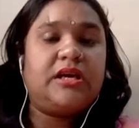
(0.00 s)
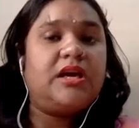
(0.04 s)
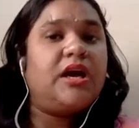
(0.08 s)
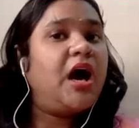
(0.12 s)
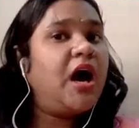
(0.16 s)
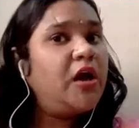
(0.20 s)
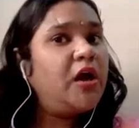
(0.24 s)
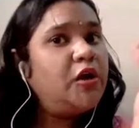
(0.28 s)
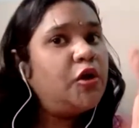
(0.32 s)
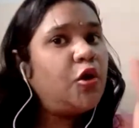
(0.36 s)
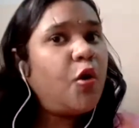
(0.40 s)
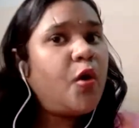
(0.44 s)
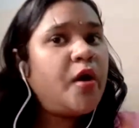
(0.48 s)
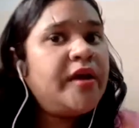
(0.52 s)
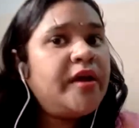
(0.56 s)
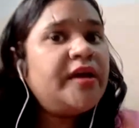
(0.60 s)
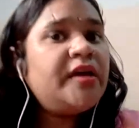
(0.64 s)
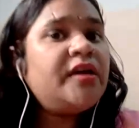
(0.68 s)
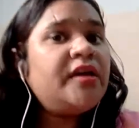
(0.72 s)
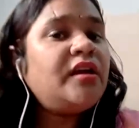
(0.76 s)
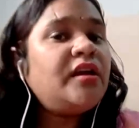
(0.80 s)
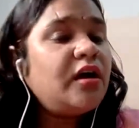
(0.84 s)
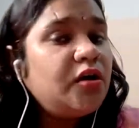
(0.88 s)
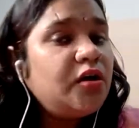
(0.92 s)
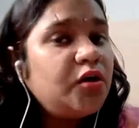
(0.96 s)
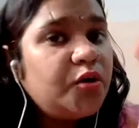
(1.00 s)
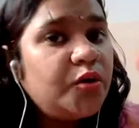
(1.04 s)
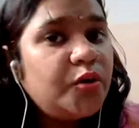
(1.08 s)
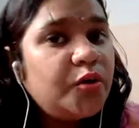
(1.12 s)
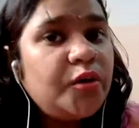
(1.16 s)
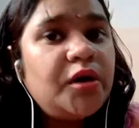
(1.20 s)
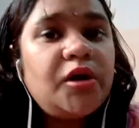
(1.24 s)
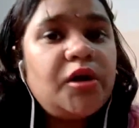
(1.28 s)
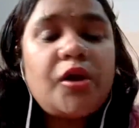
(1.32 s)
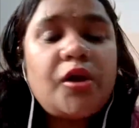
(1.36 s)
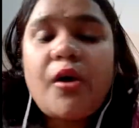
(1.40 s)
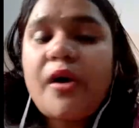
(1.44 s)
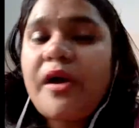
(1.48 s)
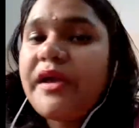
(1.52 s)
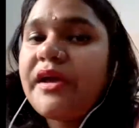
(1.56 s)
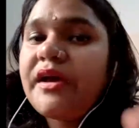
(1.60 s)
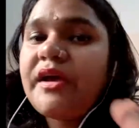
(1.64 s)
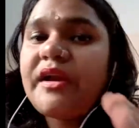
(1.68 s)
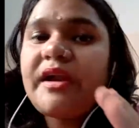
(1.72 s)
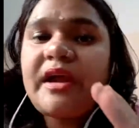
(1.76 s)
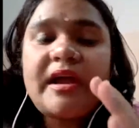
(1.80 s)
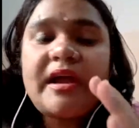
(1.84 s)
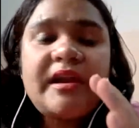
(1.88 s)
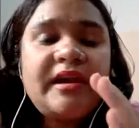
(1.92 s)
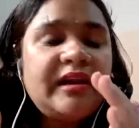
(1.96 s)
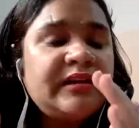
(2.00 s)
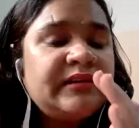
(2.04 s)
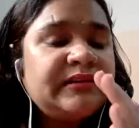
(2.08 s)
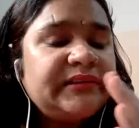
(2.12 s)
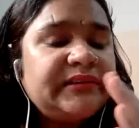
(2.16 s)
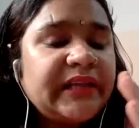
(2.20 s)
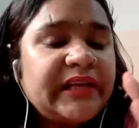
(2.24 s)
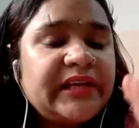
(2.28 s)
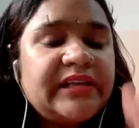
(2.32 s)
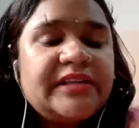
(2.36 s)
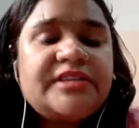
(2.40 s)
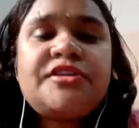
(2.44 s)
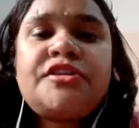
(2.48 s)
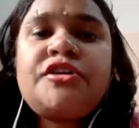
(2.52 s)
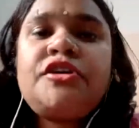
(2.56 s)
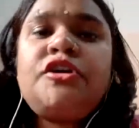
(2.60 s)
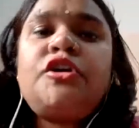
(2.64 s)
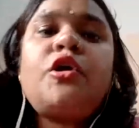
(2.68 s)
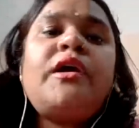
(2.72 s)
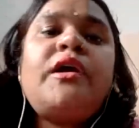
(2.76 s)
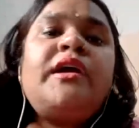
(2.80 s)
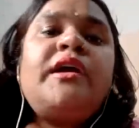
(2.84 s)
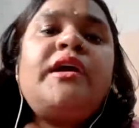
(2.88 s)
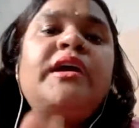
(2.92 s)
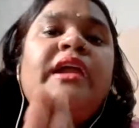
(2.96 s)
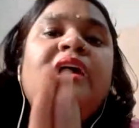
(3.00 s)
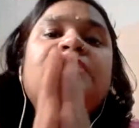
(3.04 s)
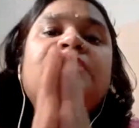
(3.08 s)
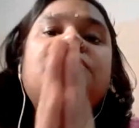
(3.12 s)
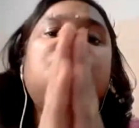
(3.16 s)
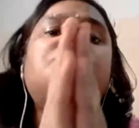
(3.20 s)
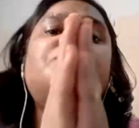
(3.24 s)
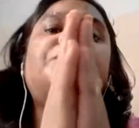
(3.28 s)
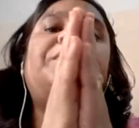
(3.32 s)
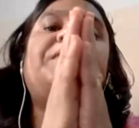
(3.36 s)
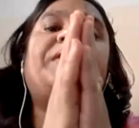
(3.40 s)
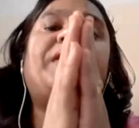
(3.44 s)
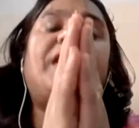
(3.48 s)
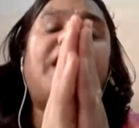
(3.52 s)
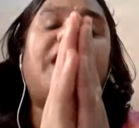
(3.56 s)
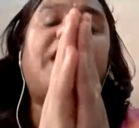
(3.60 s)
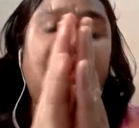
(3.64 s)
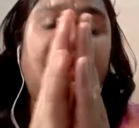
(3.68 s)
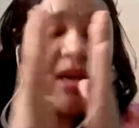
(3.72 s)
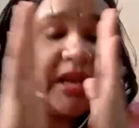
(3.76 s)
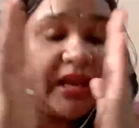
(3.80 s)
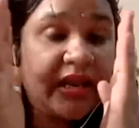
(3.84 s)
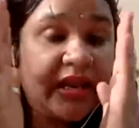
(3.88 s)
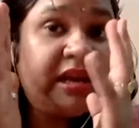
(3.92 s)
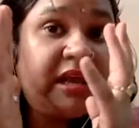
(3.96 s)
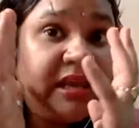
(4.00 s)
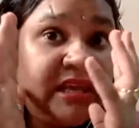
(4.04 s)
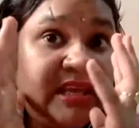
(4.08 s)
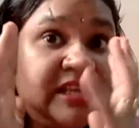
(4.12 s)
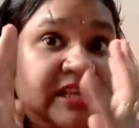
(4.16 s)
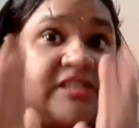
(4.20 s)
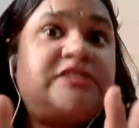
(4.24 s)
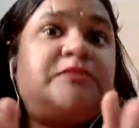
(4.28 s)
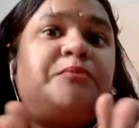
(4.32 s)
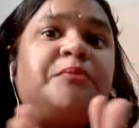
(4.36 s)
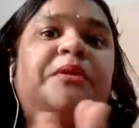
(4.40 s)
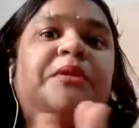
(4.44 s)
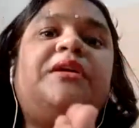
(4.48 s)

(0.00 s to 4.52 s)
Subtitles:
A lawyer, a good lawyer, an intelligent lawyer has to and is